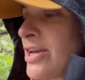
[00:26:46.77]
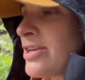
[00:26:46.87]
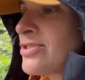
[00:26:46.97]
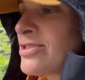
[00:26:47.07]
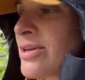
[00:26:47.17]
I
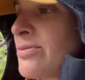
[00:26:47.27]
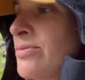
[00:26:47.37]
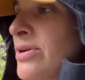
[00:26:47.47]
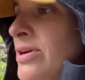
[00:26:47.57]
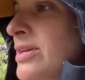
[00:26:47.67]
guess just like
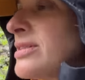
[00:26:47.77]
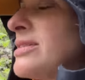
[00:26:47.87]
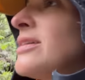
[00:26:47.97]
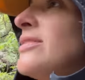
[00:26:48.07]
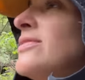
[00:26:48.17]
work and
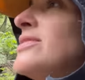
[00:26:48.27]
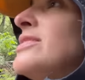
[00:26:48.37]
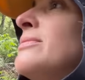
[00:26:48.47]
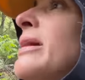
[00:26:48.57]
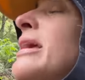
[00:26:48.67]
stuff
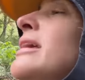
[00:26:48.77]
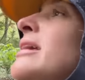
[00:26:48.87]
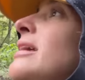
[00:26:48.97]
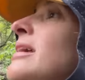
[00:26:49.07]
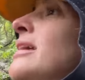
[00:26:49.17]
until my
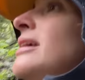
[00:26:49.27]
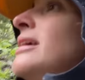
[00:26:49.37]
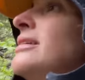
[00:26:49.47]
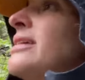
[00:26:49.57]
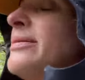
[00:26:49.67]

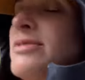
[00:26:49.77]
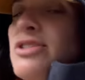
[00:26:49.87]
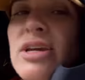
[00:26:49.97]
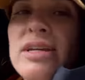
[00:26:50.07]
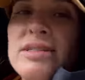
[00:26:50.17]
time to
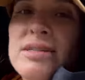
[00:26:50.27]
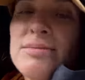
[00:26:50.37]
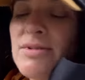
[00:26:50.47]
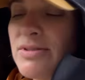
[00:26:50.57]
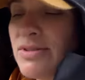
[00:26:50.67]
check into
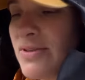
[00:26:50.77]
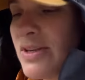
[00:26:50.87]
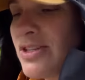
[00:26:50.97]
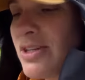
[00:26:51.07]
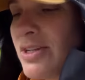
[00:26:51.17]
my
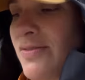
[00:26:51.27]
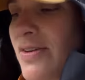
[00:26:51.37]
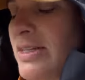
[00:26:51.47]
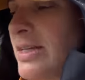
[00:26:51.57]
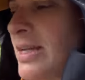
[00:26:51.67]
reservation,
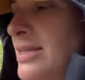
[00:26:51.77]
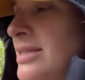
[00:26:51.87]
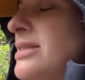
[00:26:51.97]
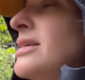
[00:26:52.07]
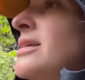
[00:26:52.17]
find a nice